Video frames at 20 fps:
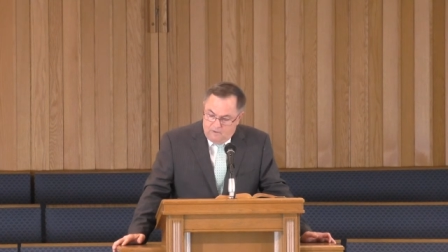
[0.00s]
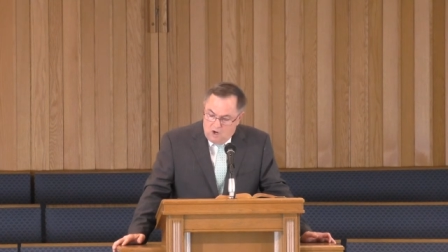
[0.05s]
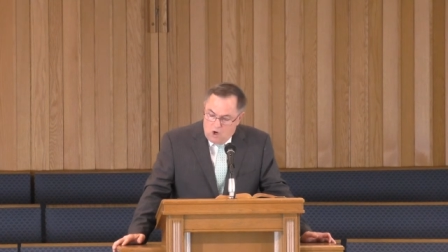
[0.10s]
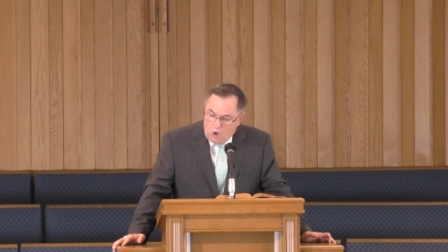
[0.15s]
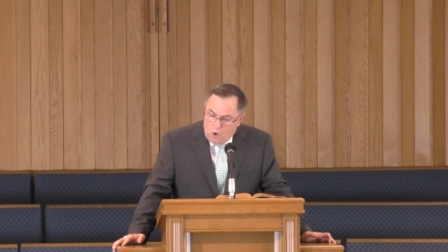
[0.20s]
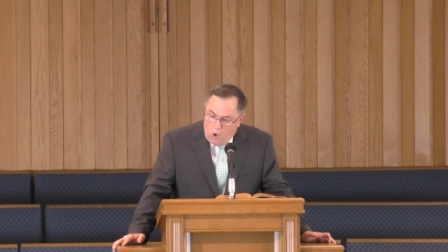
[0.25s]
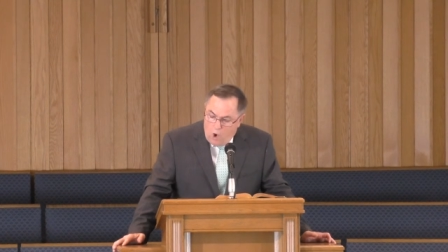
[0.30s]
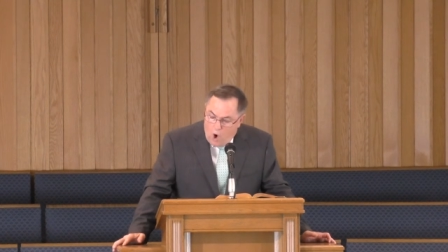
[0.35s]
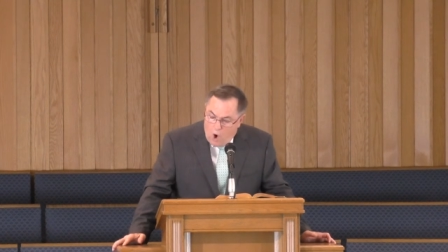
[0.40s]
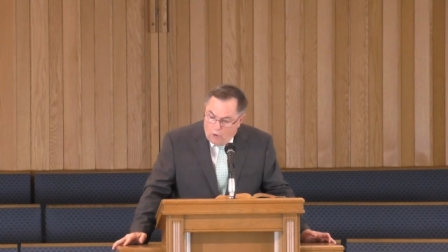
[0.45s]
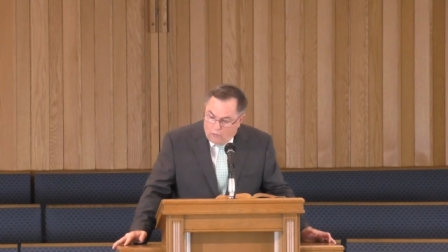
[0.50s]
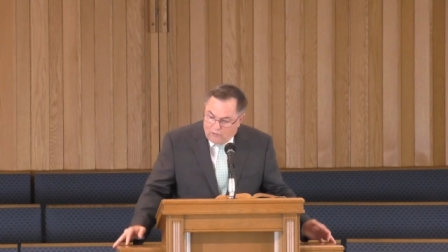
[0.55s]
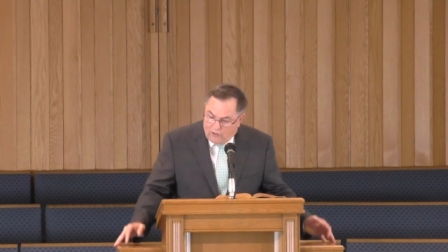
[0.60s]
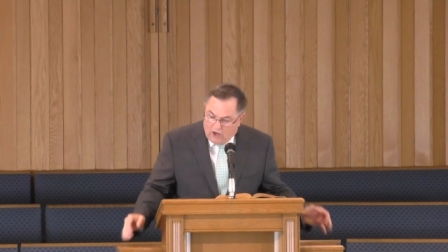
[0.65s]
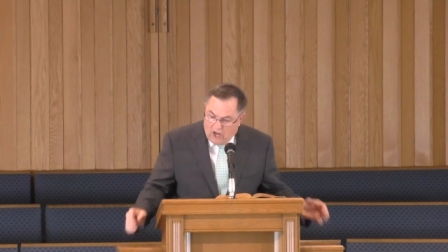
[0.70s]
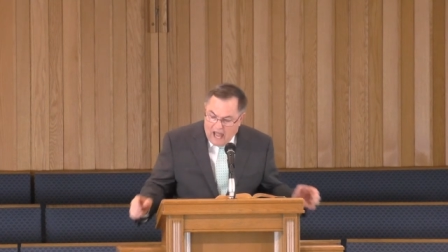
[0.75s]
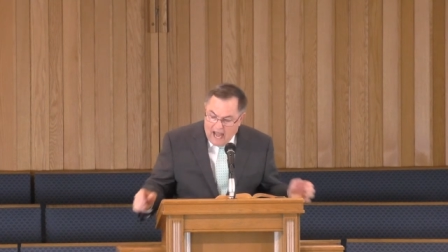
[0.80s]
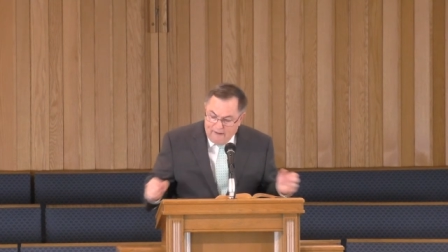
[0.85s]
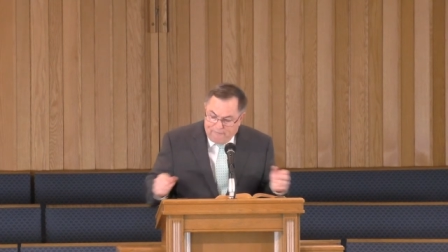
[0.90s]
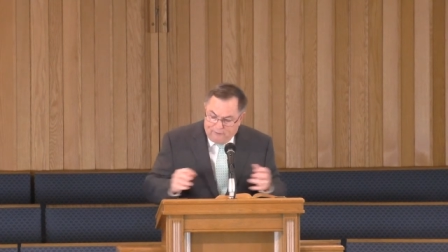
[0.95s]
quote, The
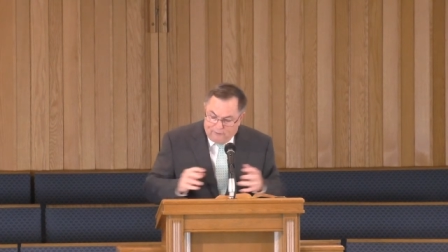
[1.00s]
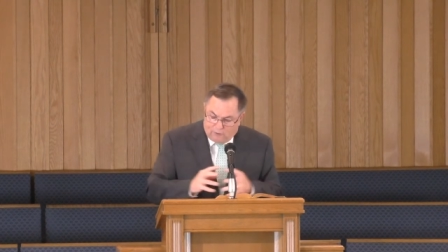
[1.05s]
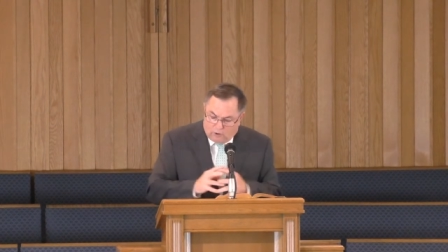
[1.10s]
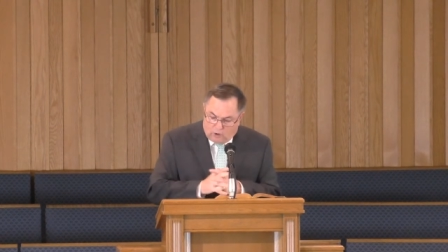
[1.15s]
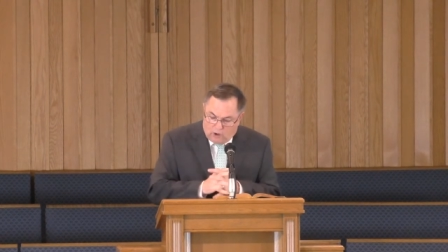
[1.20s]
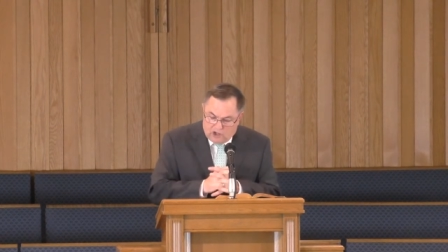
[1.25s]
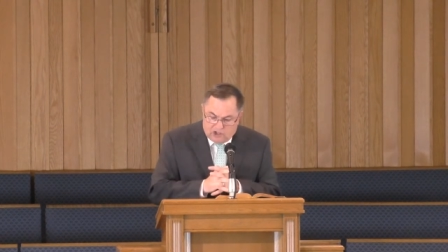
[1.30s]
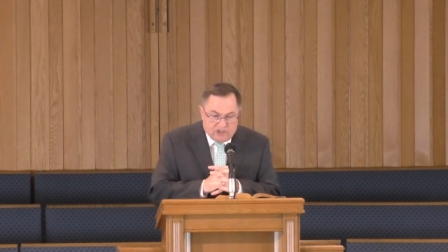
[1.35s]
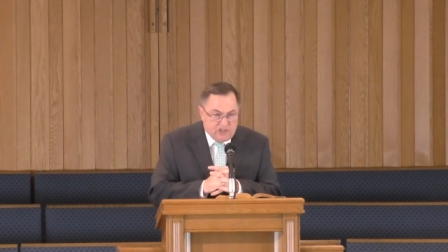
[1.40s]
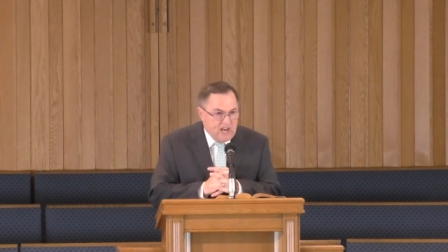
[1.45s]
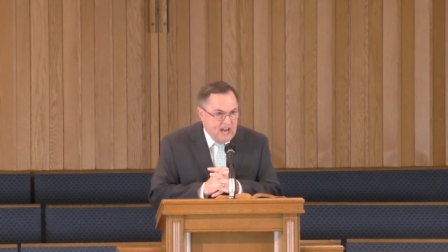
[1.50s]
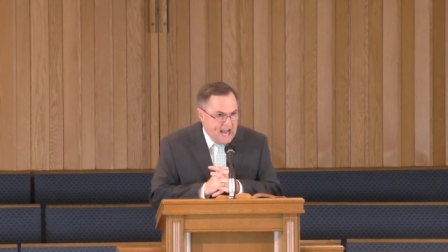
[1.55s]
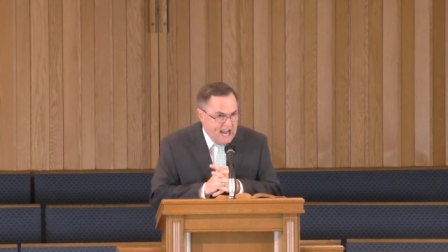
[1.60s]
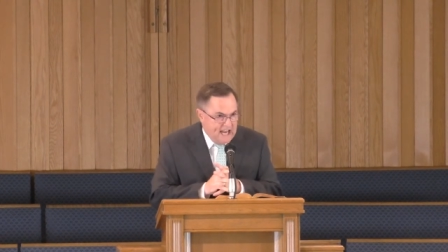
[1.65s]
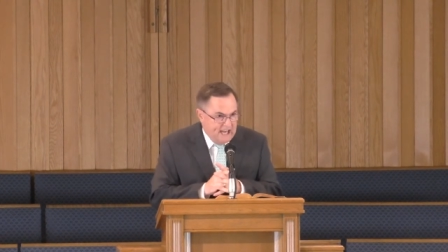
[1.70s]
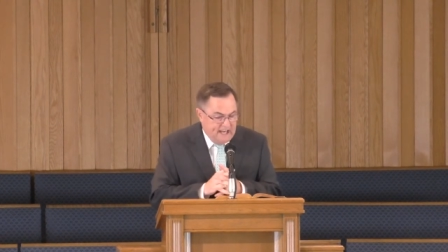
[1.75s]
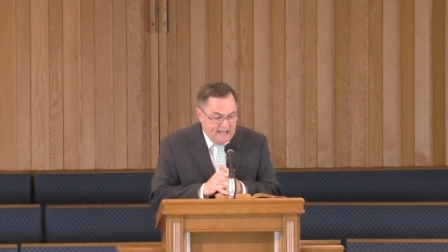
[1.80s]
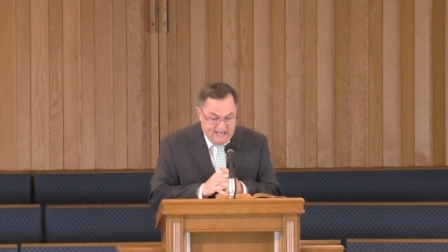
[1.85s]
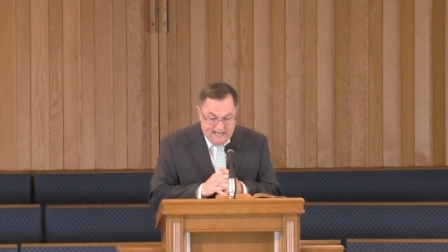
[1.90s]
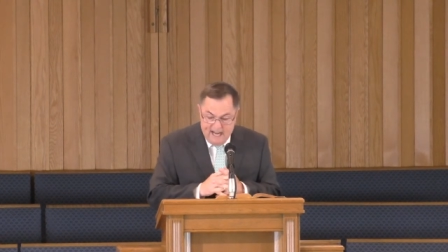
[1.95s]
life of
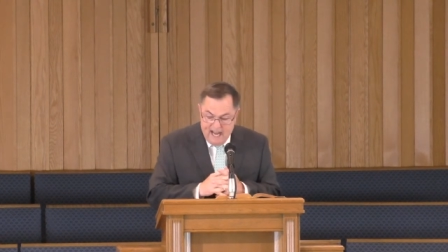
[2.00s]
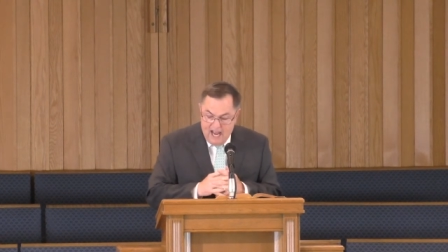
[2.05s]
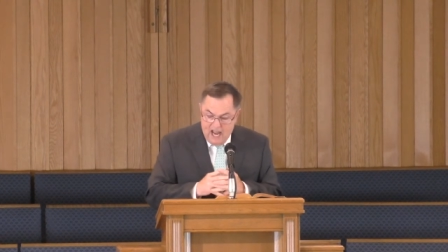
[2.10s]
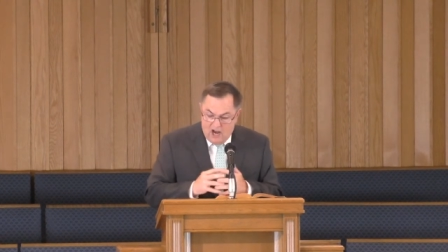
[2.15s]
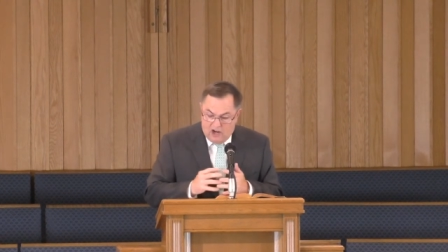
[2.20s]
Christianity